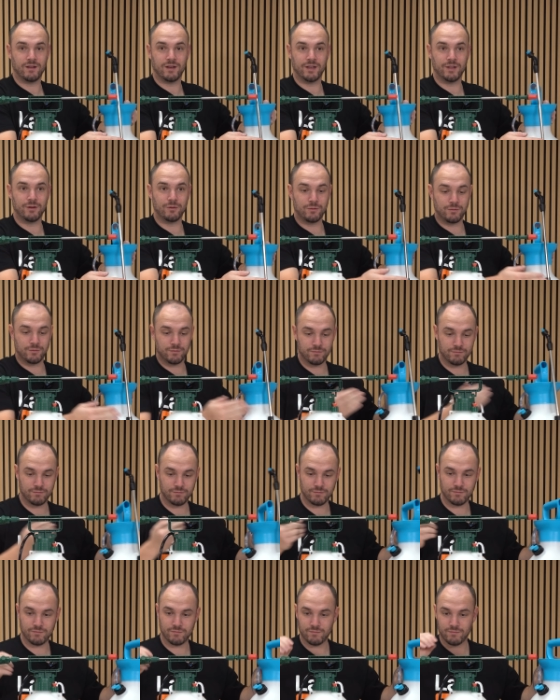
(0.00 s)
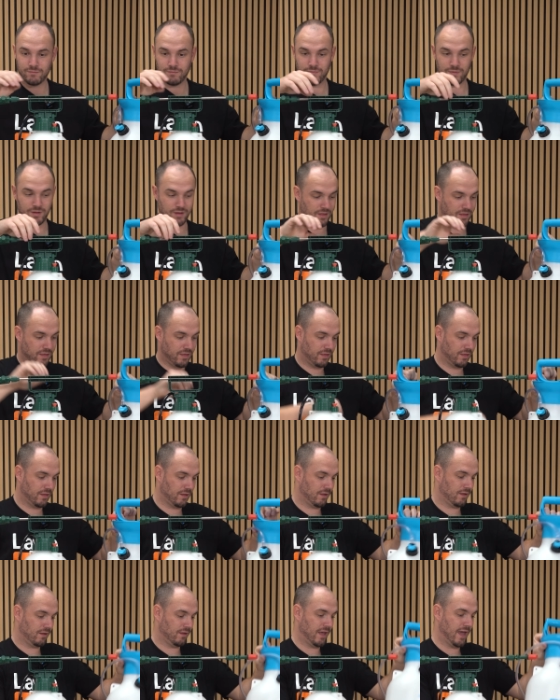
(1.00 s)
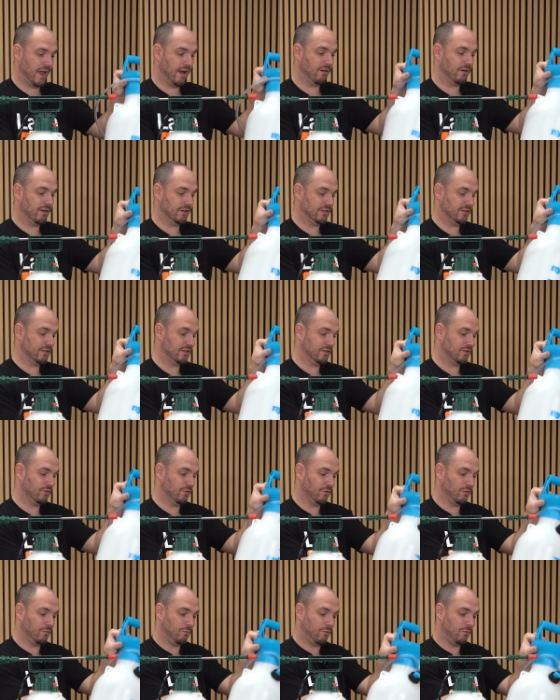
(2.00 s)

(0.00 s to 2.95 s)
little areas to store the